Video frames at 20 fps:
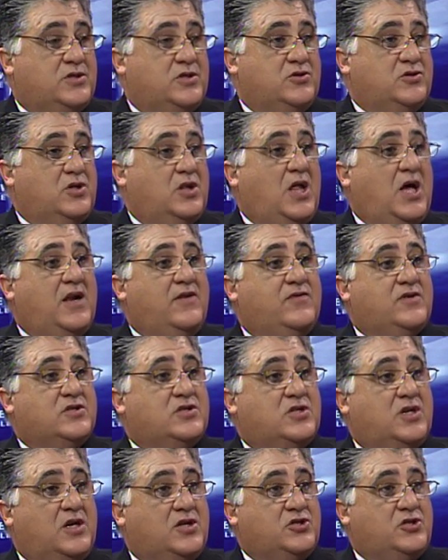There's a lot of
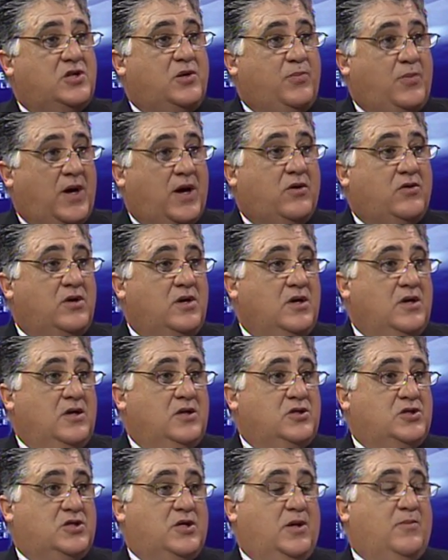discussion about
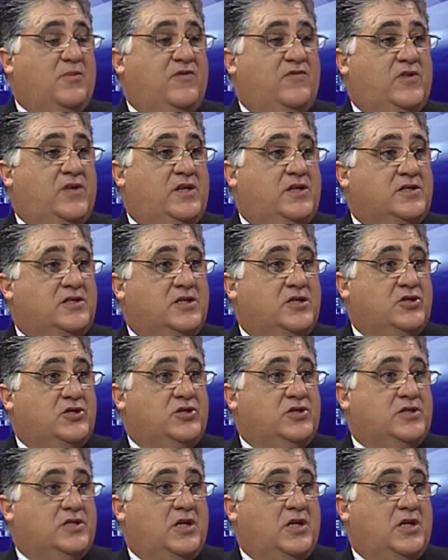some of the decisions